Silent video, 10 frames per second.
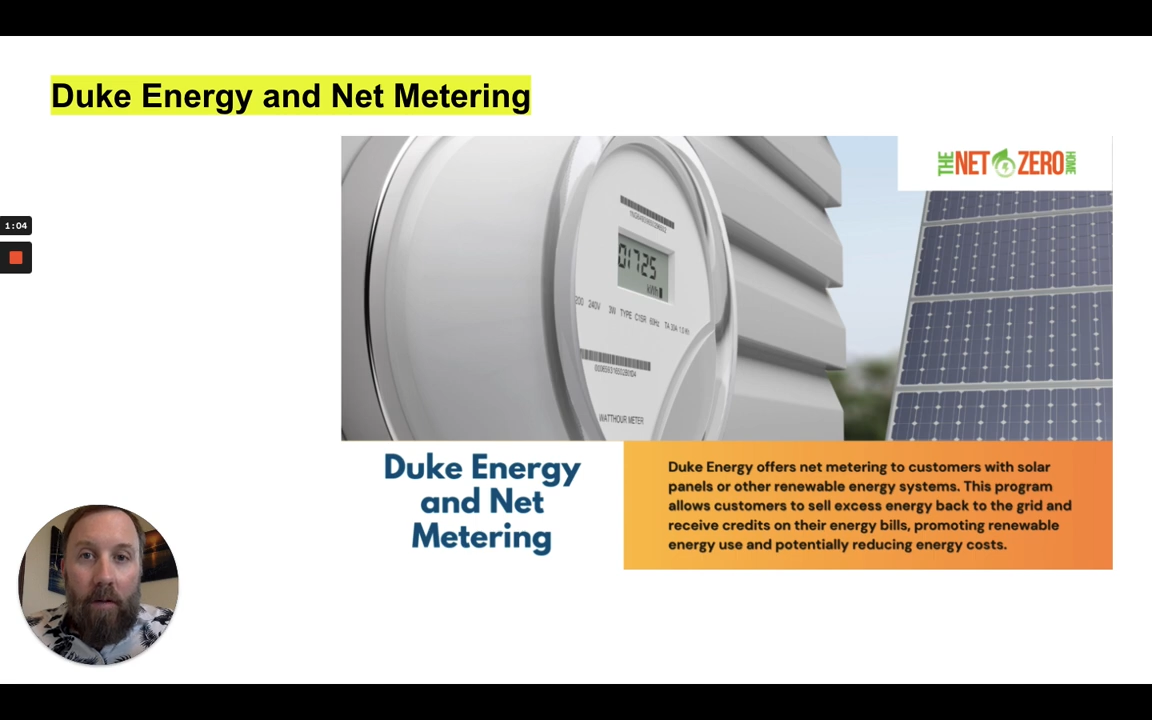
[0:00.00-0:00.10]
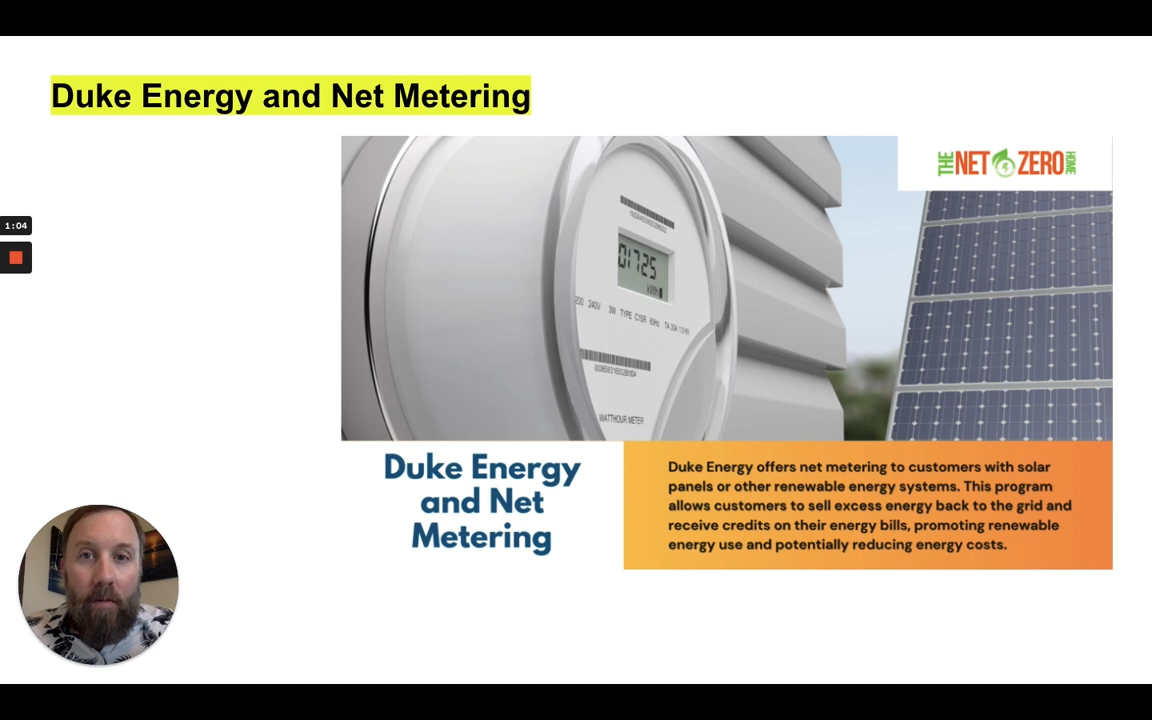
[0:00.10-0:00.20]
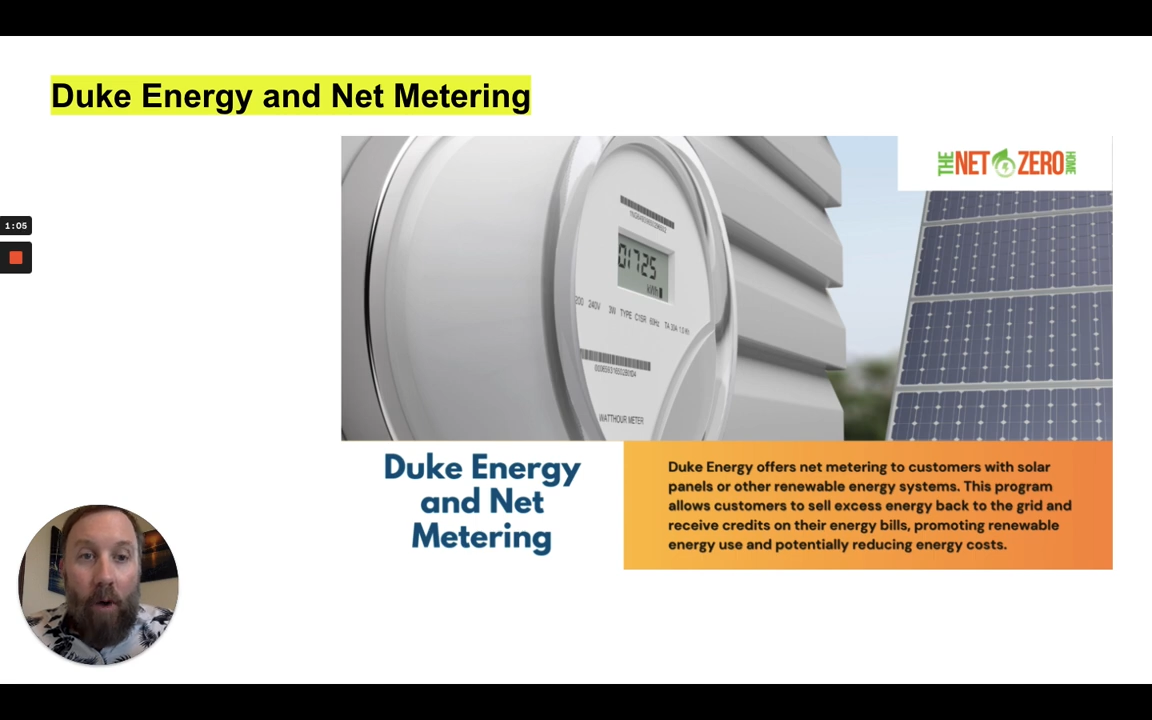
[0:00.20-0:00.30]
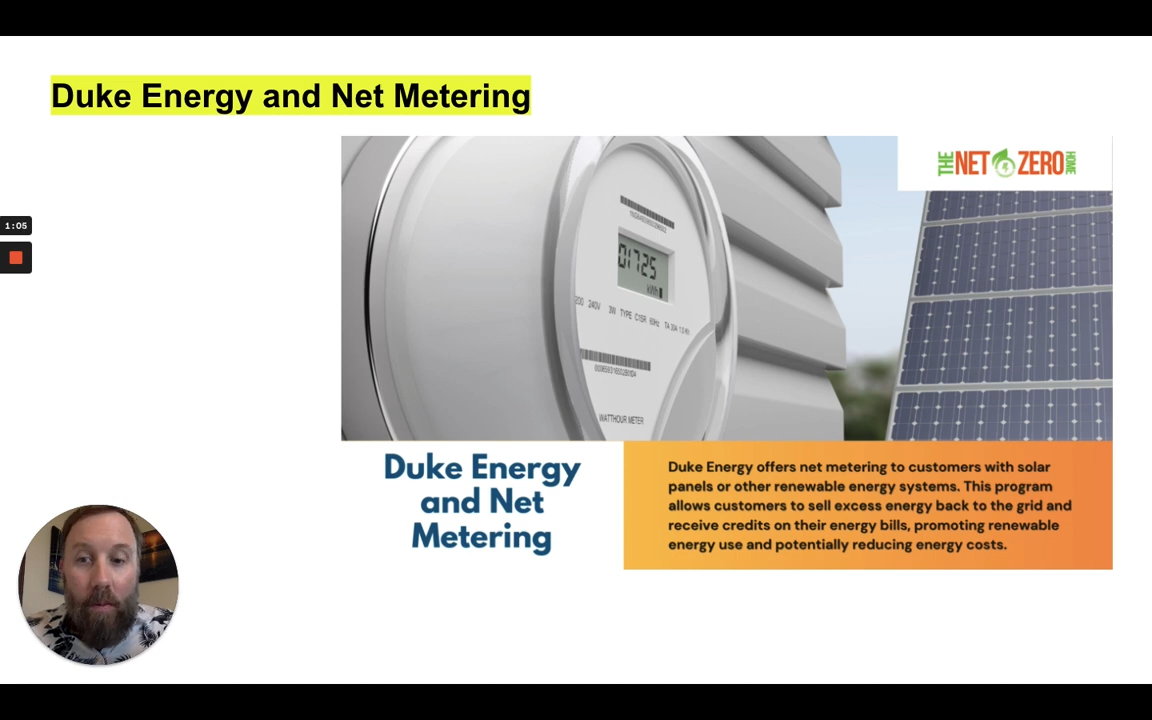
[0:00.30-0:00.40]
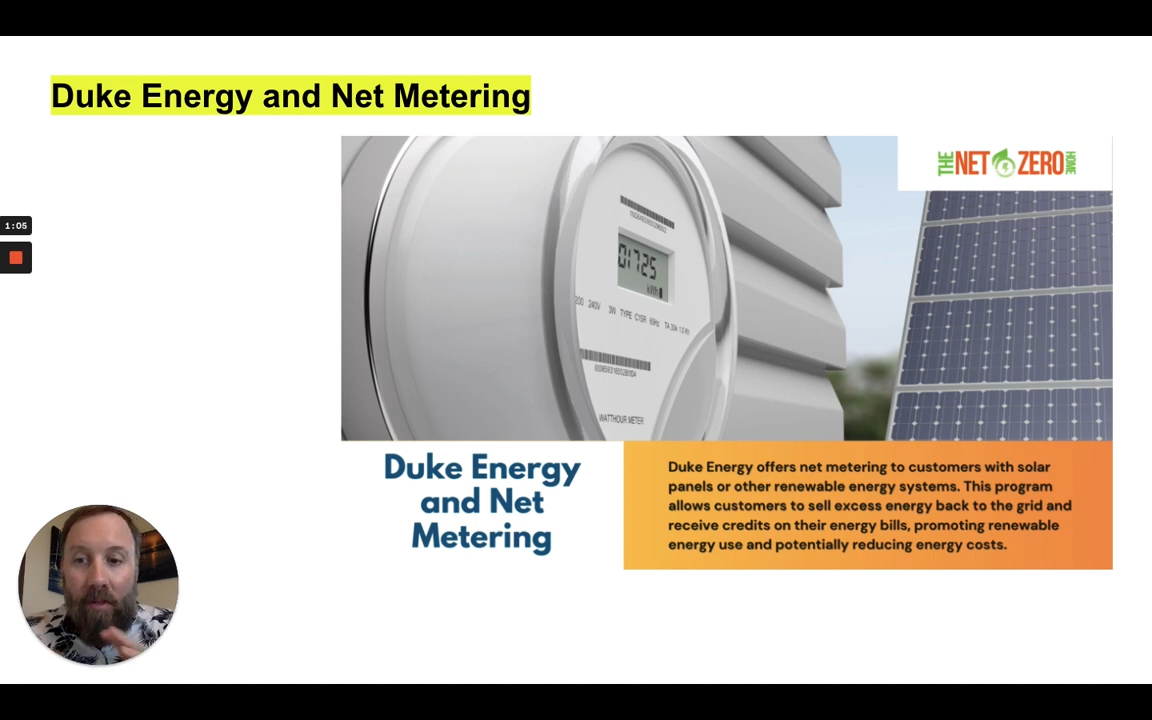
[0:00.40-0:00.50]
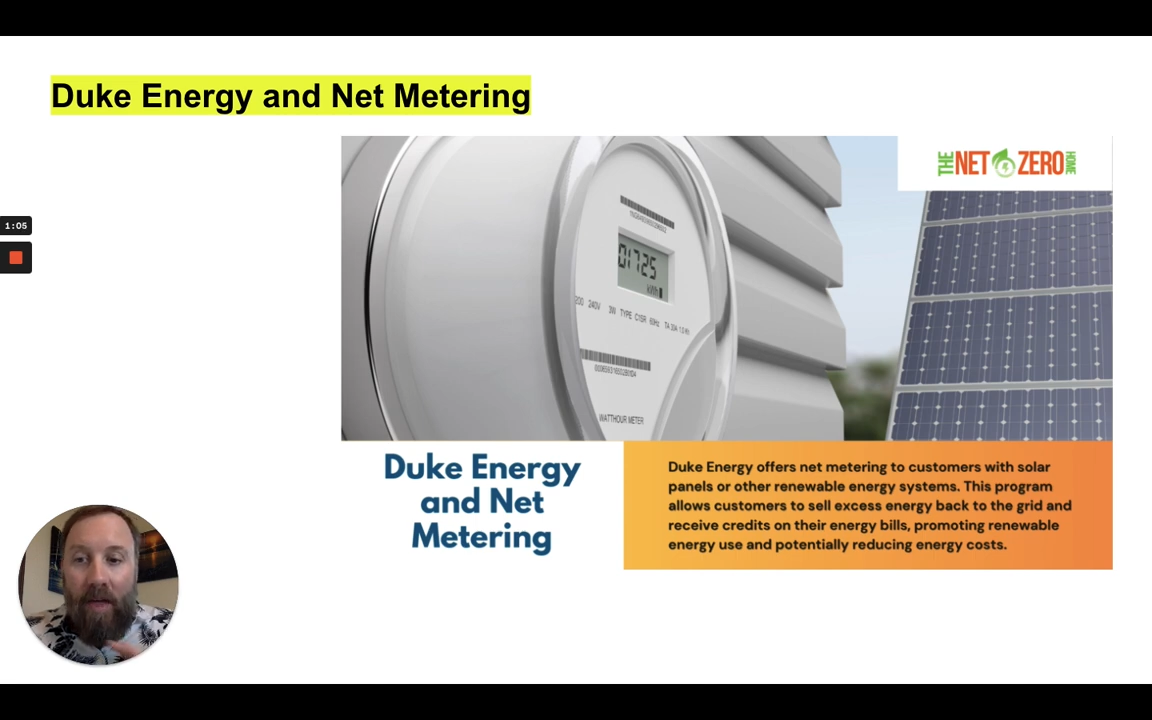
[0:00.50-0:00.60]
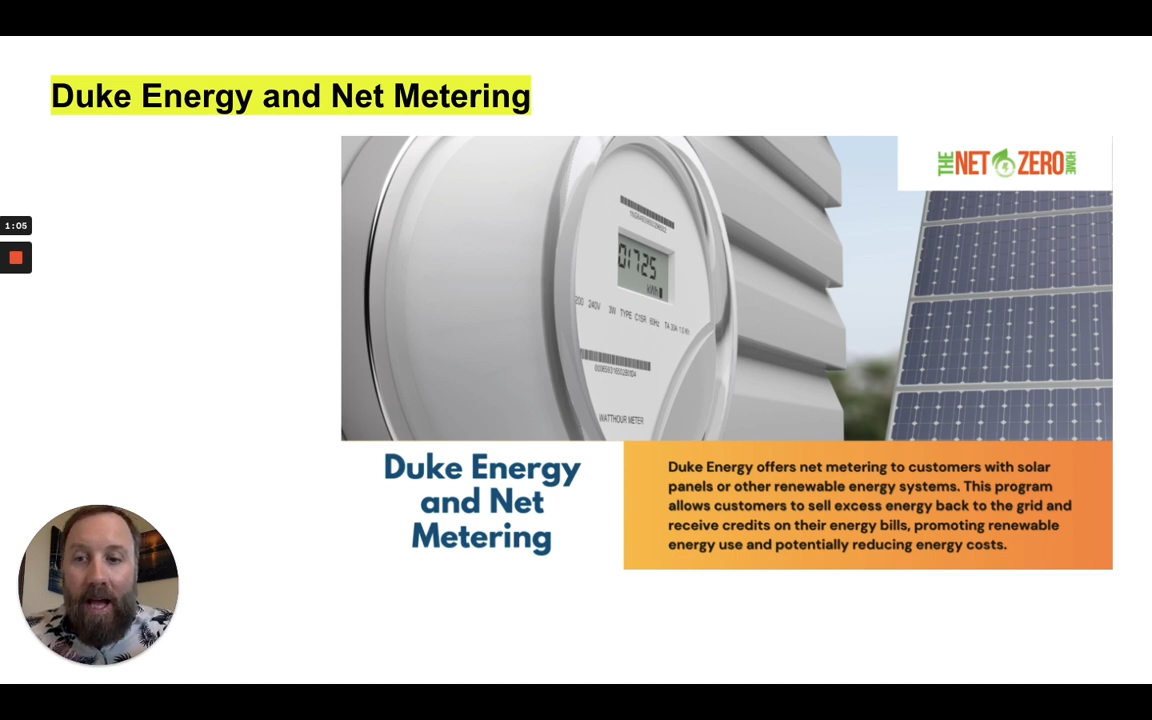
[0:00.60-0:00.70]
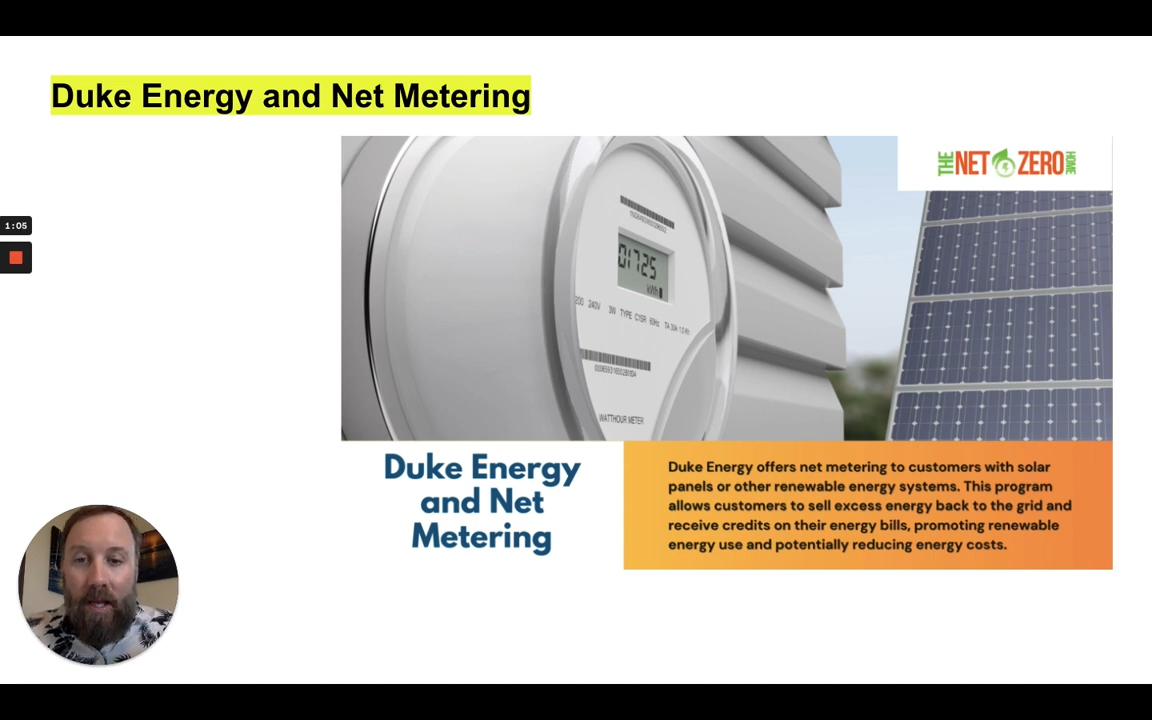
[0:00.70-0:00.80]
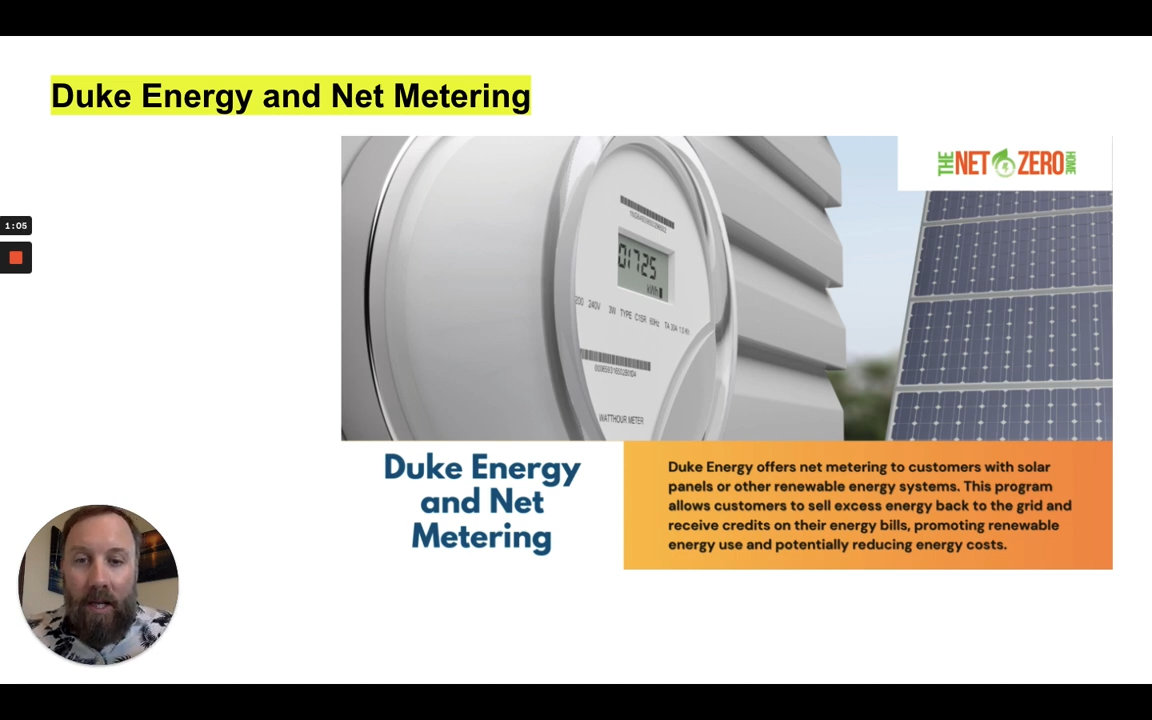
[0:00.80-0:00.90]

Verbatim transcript: more about that